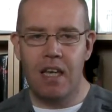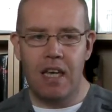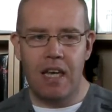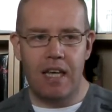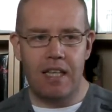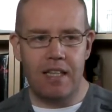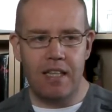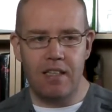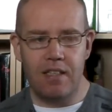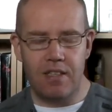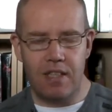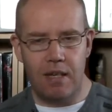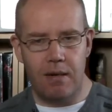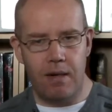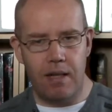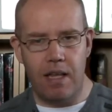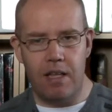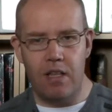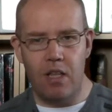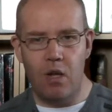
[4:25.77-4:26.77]
It didn't seem
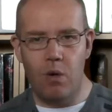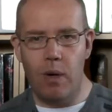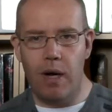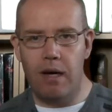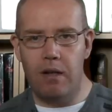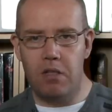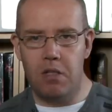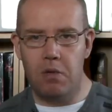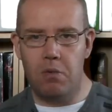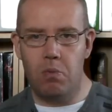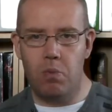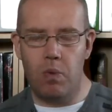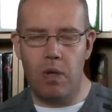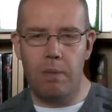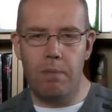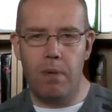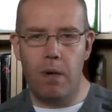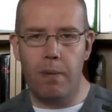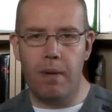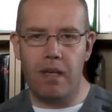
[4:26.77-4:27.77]
like they knew how to
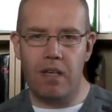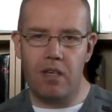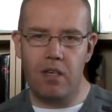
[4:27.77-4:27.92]
implement